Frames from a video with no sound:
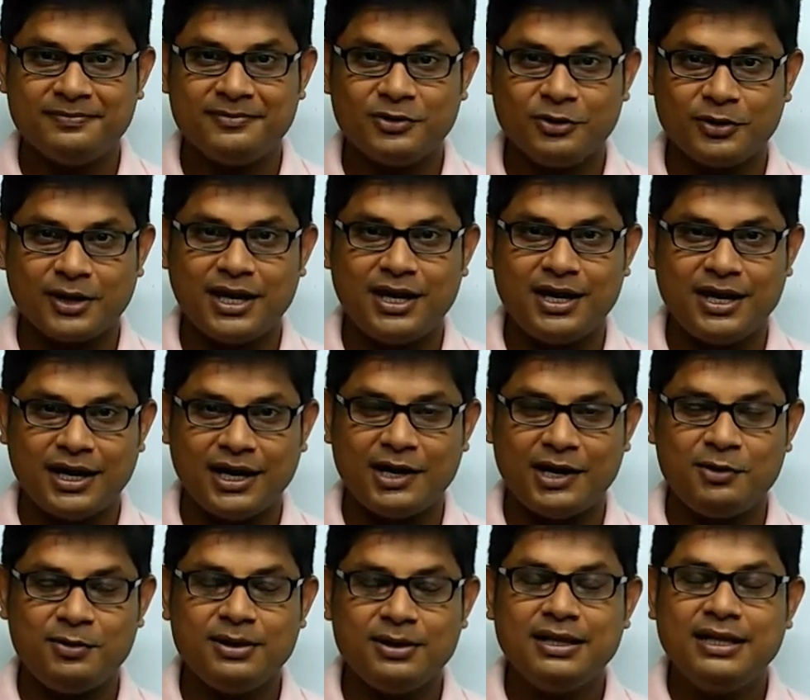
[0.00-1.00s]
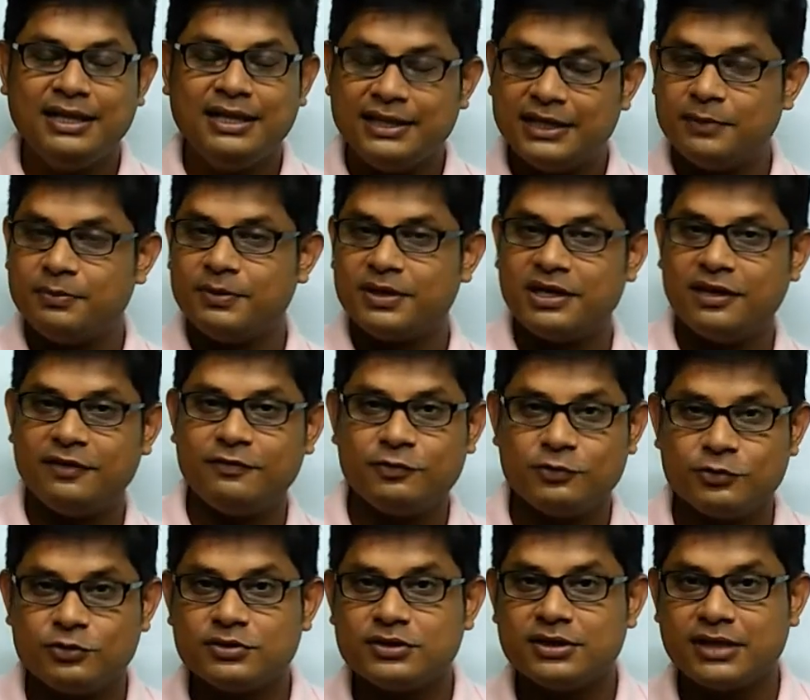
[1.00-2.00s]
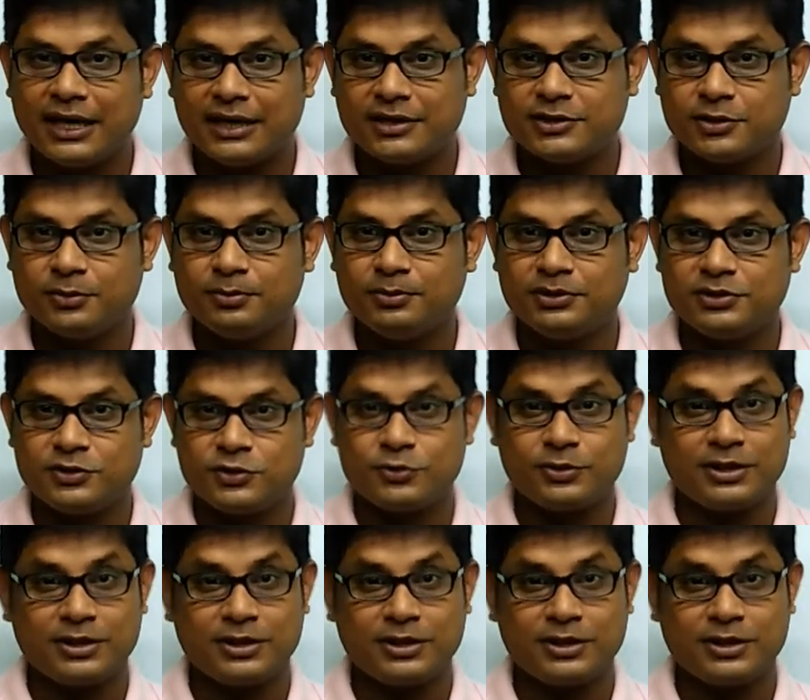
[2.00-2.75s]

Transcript: Okay, how? Let me give you examples to